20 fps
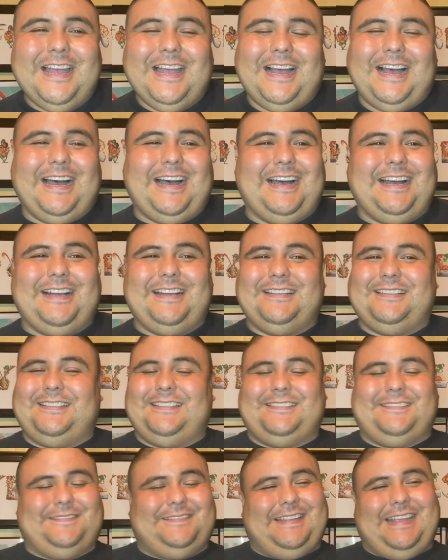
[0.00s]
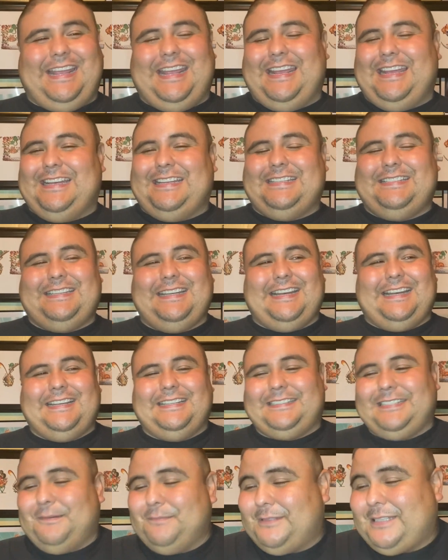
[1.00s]
And
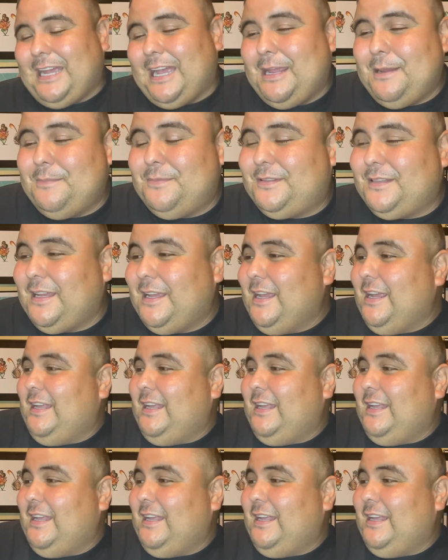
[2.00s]
sometimes